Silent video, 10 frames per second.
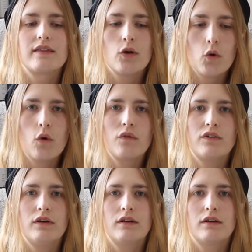The
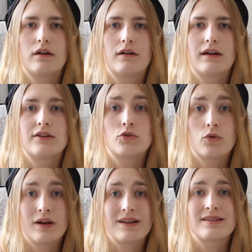author
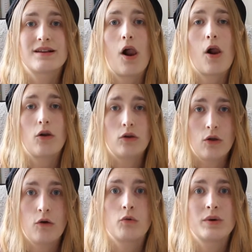enjoys
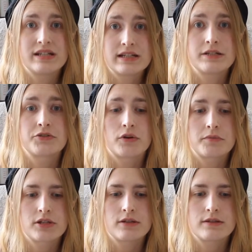long-winded
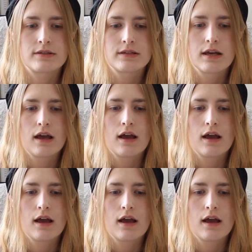descriptions.